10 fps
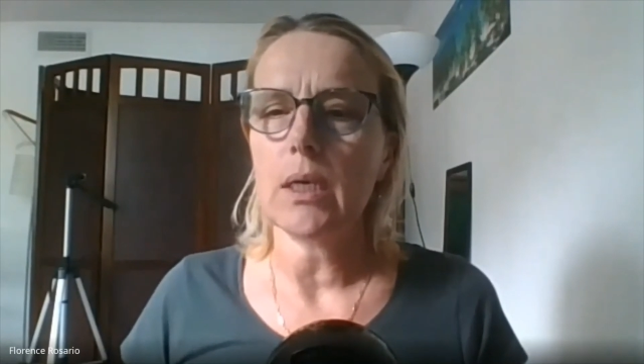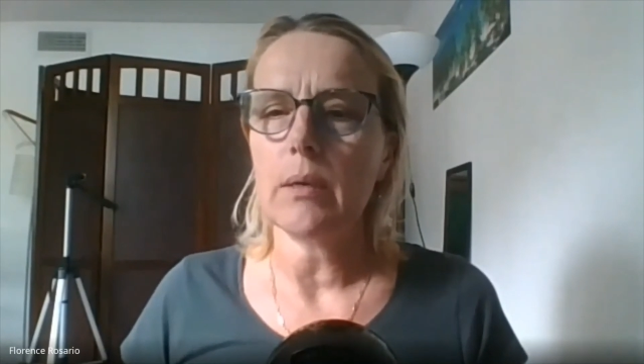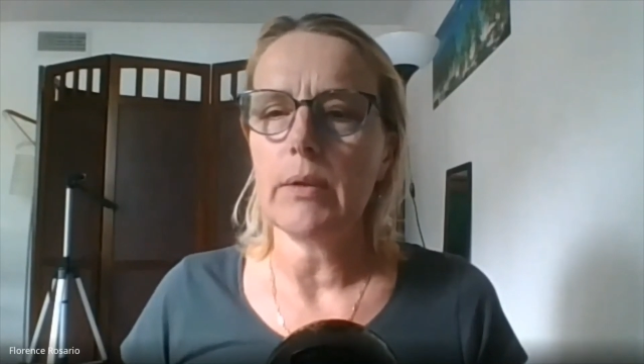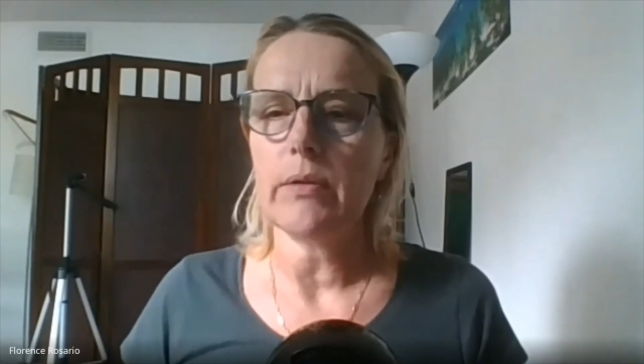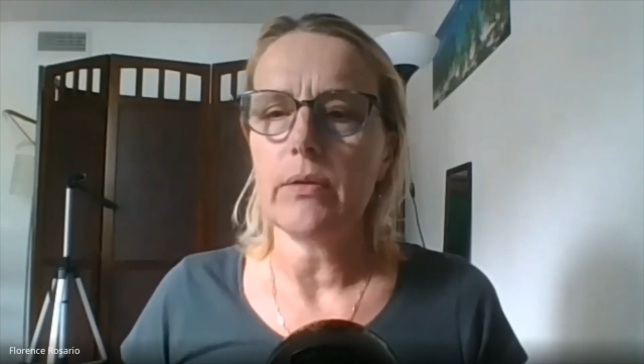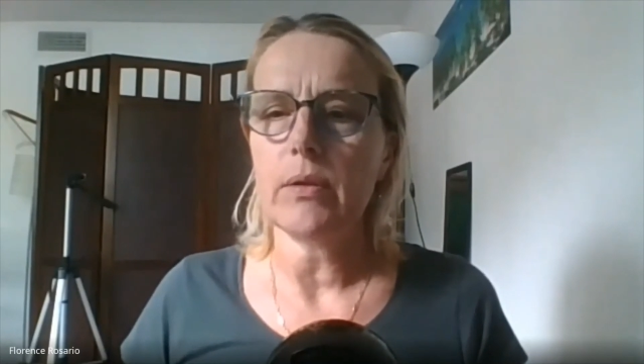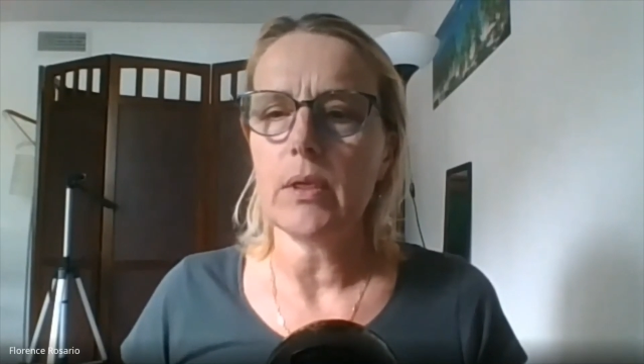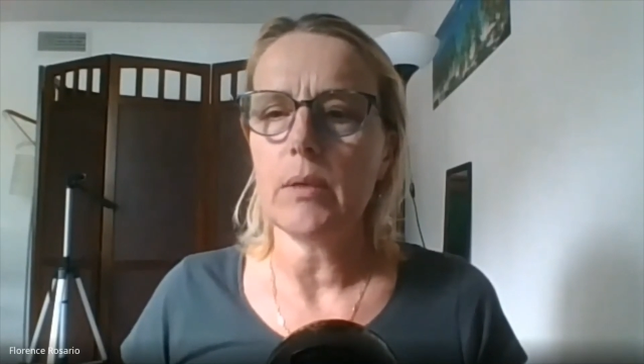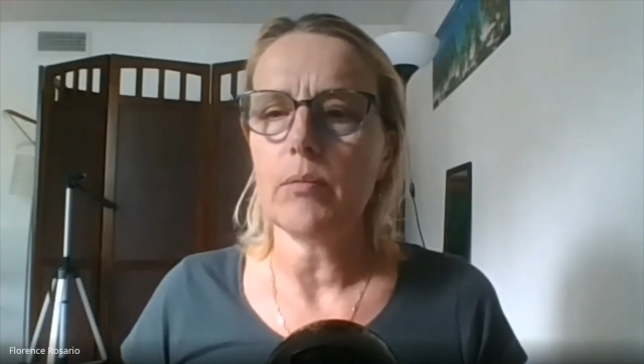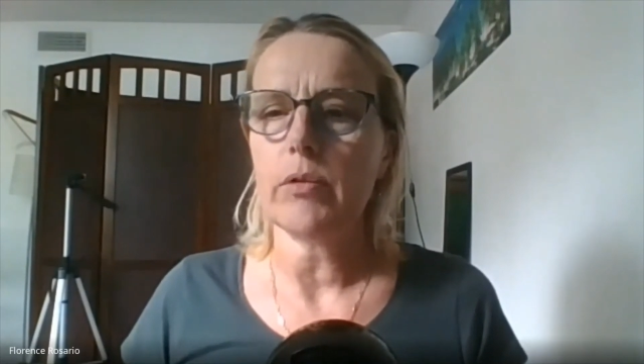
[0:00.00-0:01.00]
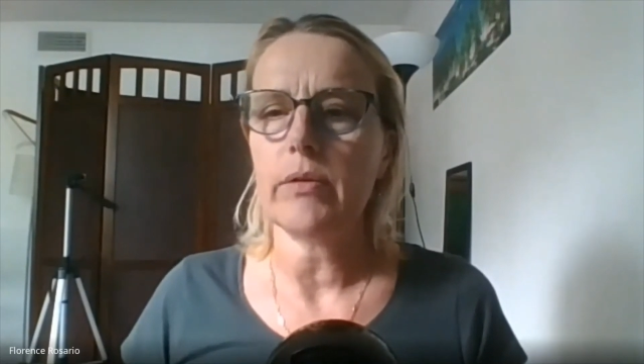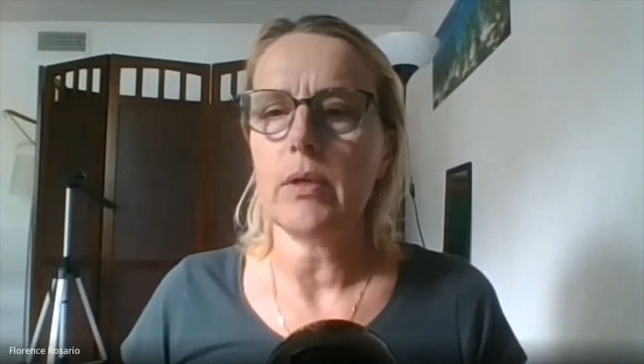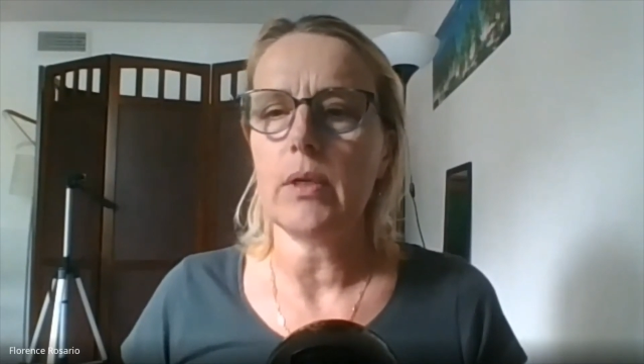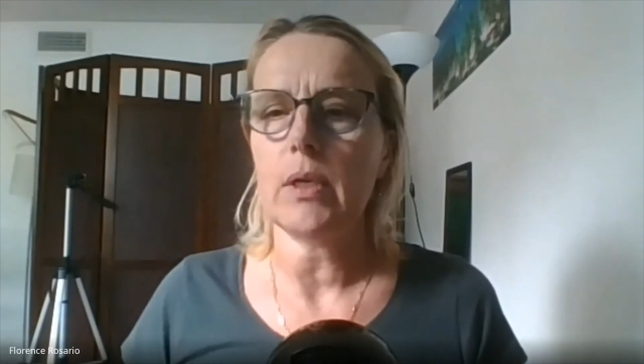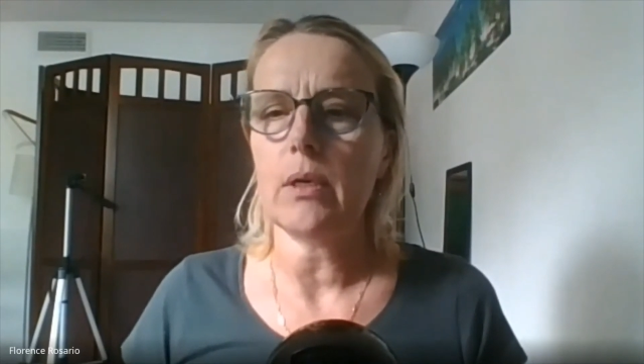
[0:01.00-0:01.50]
let me see,
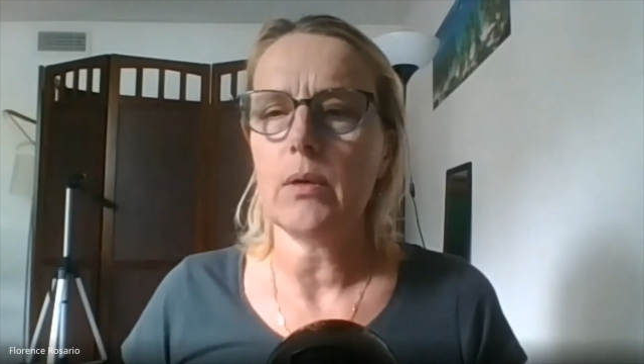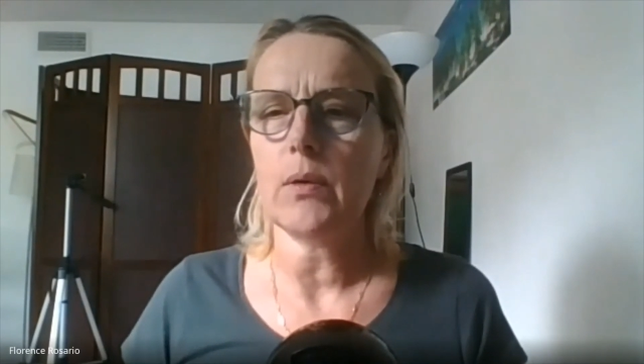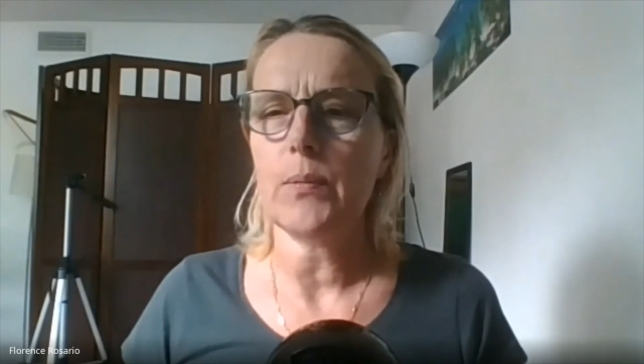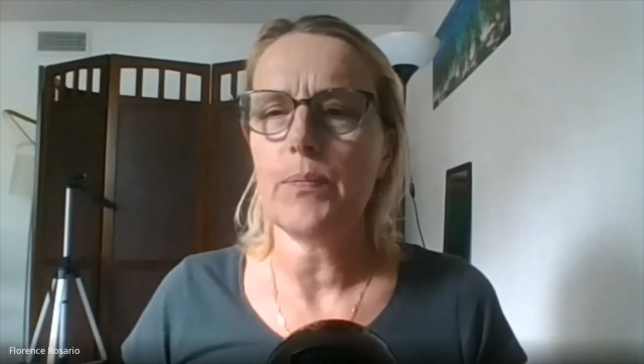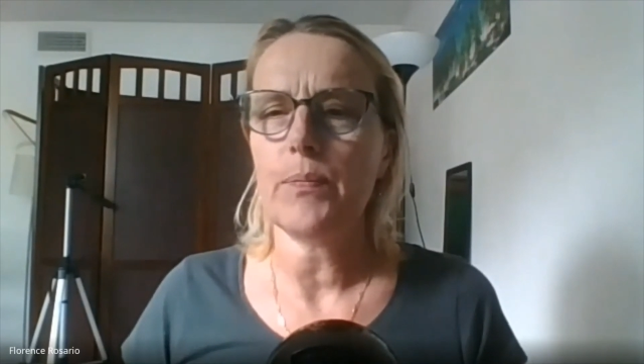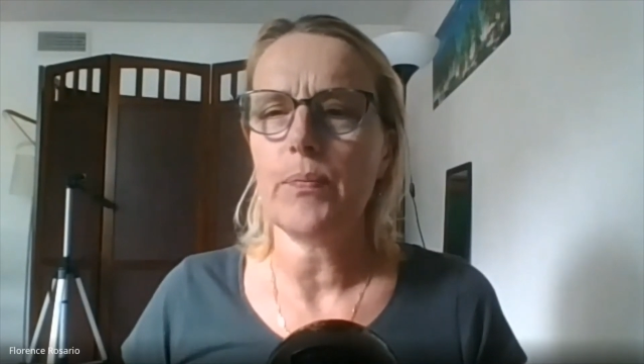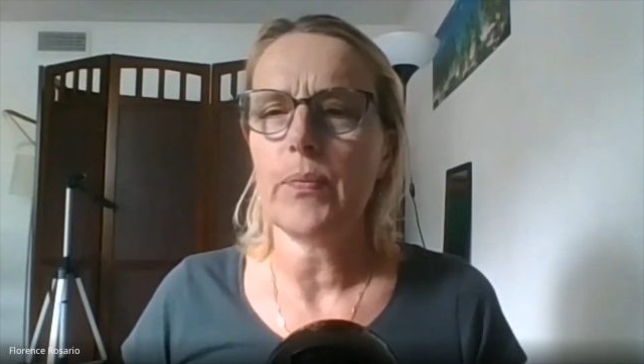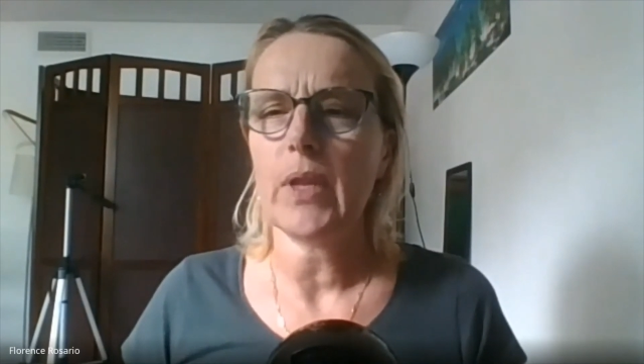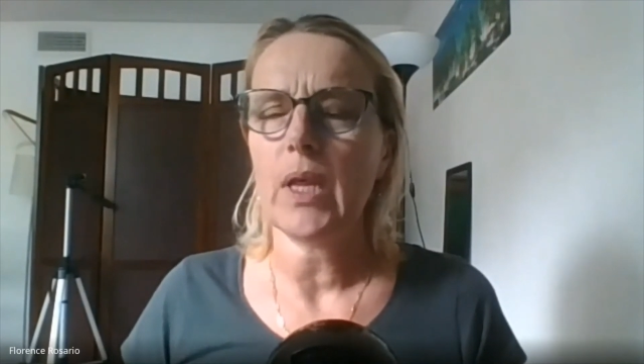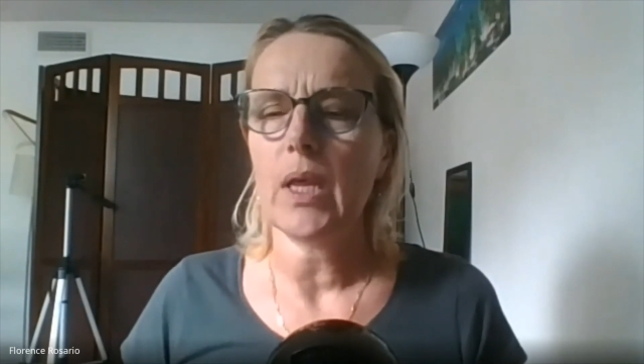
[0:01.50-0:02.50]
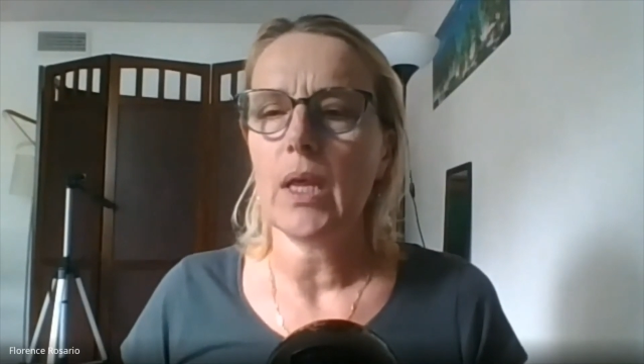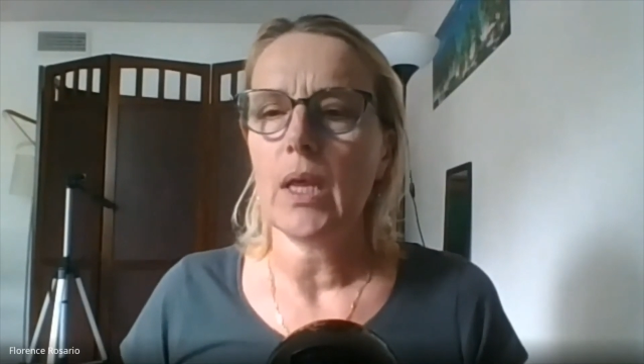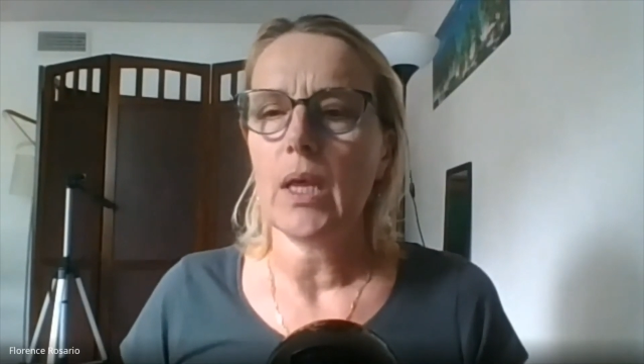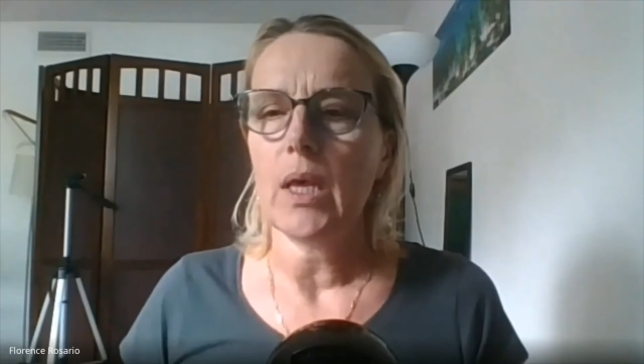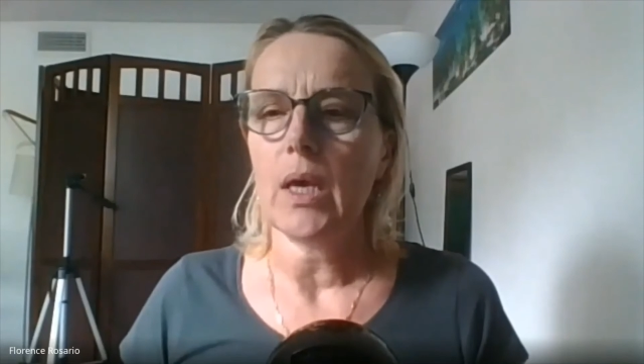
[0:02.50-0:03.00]
present now.
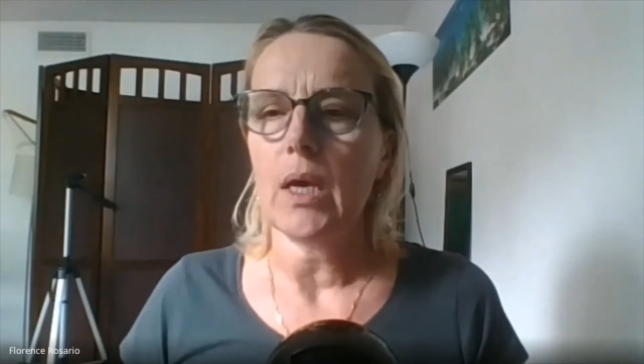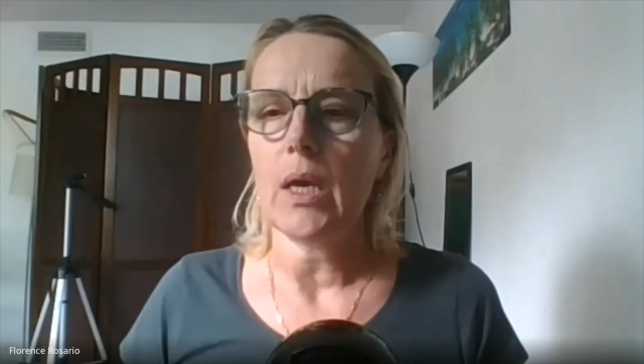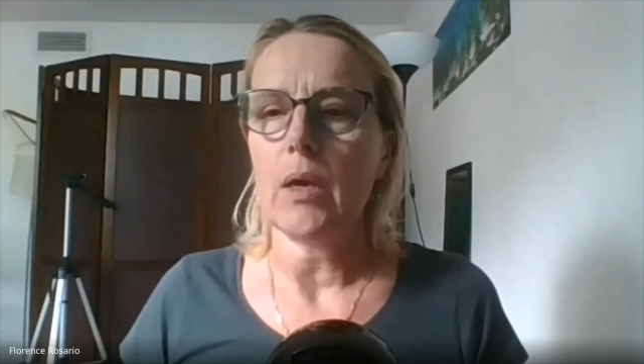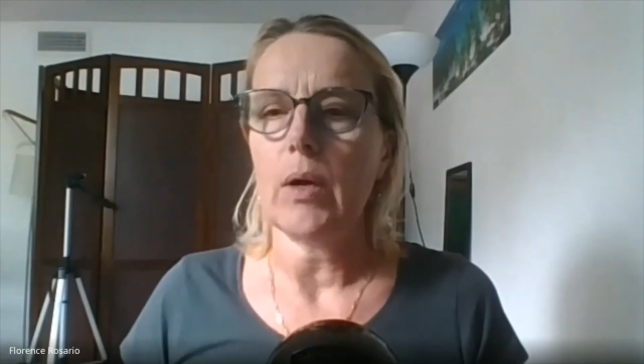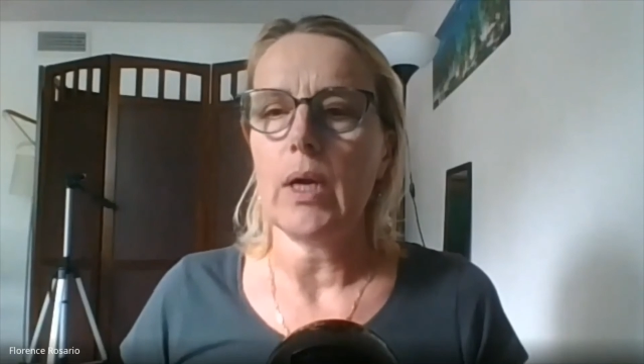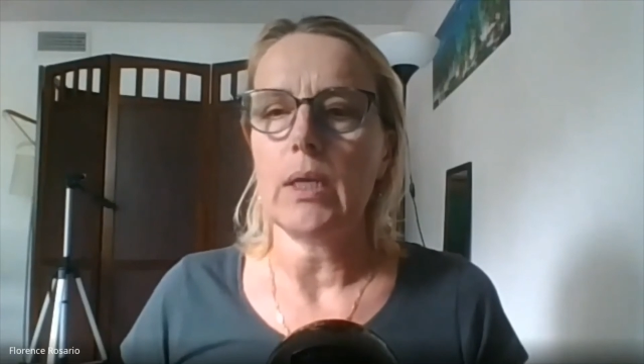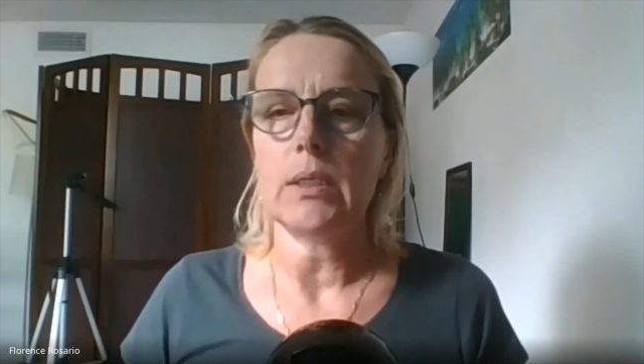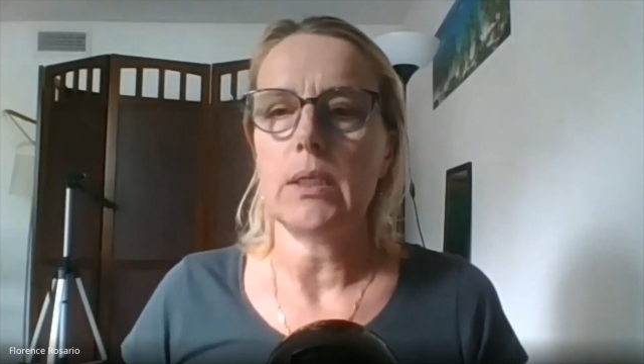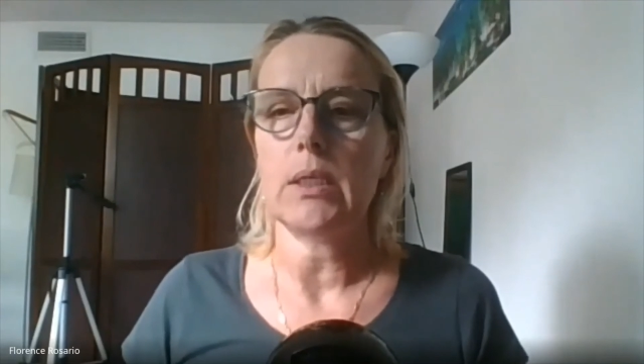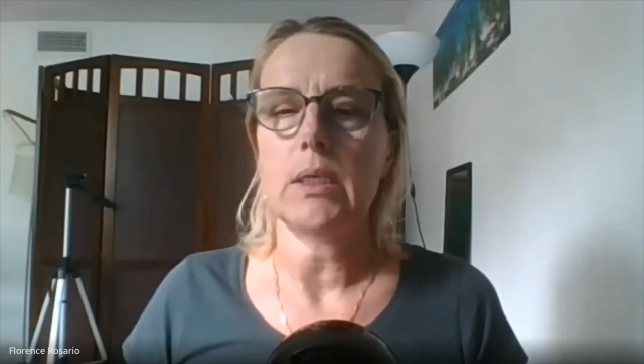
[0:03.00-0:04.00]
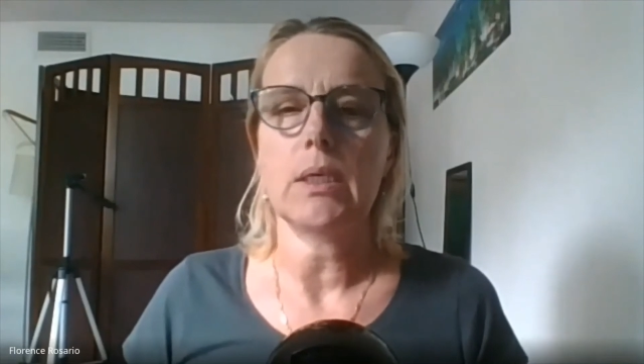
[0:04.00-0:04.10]
All right.